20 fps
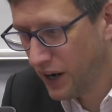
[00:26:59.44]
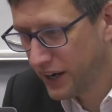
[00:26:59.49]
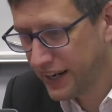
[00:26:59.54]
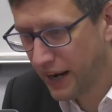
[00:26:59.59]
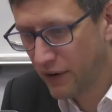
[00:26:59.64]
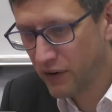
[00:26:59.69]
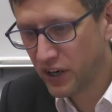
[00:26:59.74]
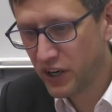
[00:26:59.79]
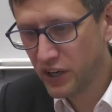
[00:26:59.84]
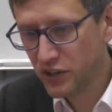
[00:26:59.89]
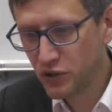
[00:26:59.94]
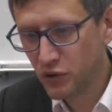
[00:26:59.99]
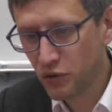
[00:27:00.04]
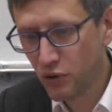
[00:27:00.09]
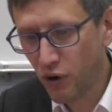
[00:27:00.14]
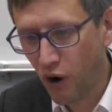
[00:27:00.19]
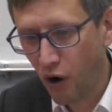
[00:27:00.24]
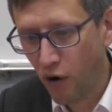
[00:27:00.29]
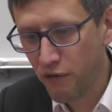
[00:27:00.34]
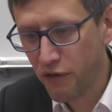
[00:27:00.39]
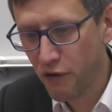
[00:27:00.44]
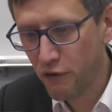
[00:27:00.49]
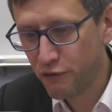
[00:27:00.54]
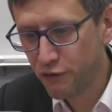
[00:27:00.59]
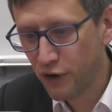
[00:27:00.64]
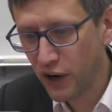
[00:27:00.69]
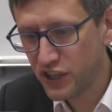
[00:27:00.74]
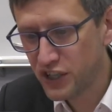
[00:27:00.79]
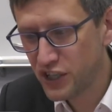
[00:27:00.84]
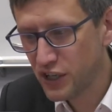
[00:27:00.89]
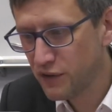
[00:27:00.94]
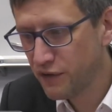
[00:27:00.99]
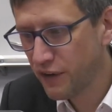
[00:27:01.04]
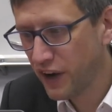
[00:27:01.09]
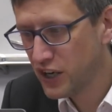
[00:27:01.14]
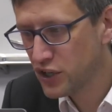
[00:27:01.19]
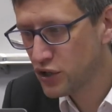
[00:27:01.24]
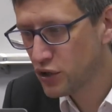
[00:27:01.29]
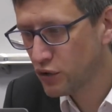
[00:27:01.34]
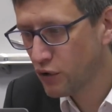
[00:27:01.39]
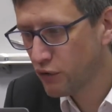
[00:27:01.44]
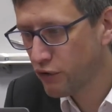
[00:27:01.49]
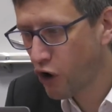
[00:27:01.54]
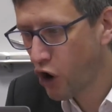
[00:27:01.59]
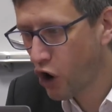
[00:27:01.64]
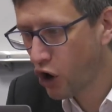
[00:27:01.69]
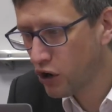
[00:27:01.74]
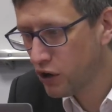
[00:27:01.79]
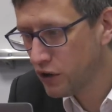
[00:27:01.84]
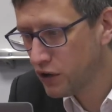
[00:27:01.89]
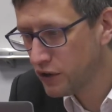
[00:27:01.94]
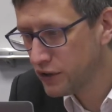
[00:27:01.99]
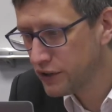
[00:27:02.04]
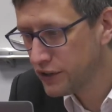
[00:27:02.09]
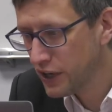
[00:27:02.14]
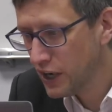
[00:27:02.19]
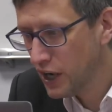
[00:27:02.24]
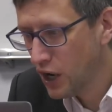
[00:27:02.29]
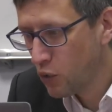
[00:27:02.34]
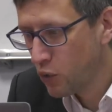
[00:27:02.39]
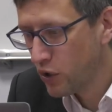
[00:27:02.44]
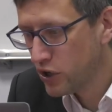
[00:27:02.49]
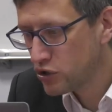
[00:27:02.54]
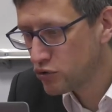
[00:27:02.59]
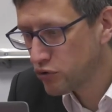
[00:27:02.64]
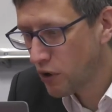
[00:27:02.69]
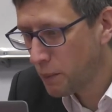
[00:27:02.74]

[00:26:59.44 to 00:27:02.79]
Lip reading: caricature of the French invasion of Holland, which